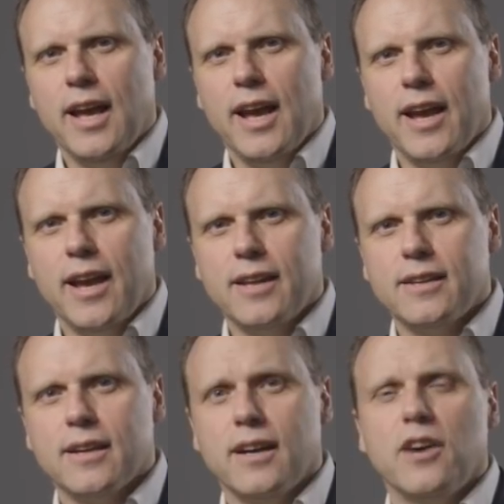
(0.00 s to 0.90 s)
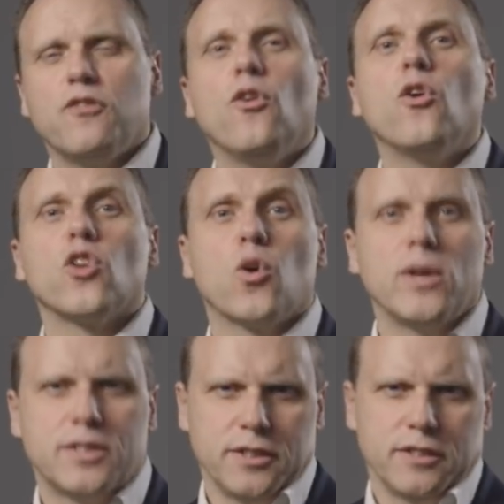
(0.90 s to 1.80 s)
and for the
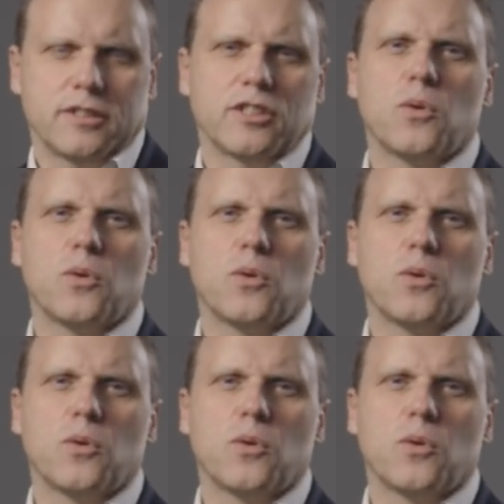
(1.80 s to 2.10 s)
questions.